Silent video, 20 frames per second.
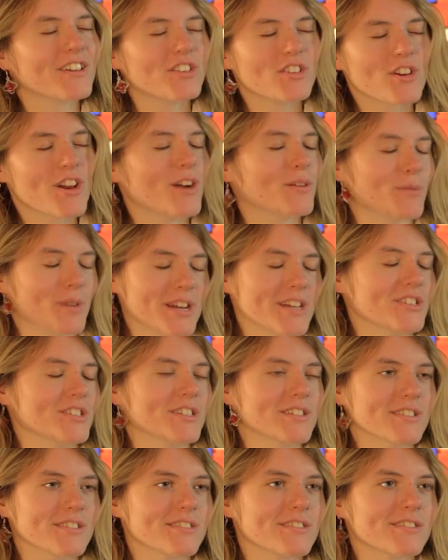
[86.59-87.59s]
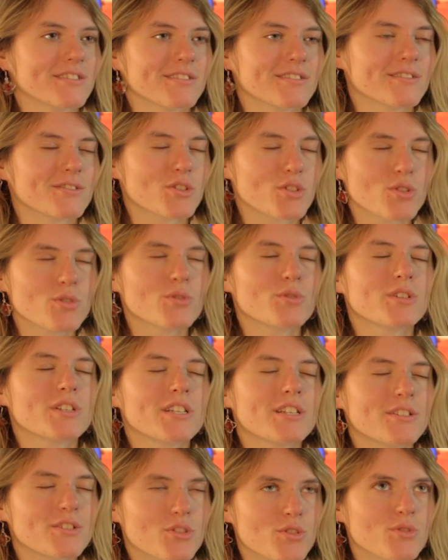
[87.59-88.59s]
You're outrageous.
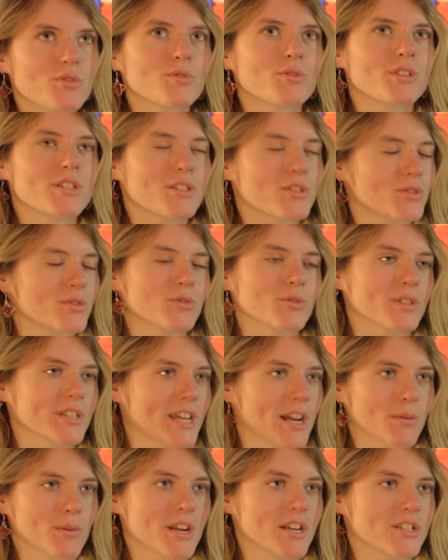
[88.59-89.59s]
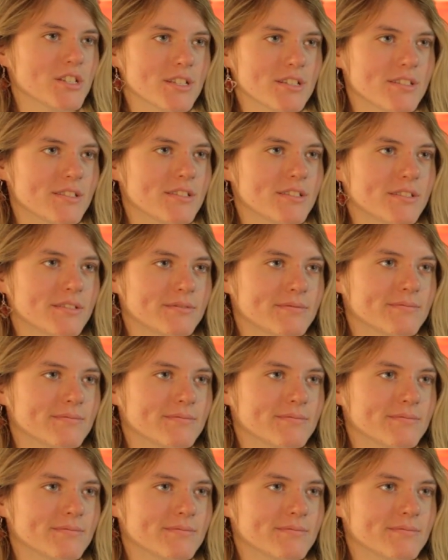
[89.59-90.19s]
Truly, truly, truly outrageous.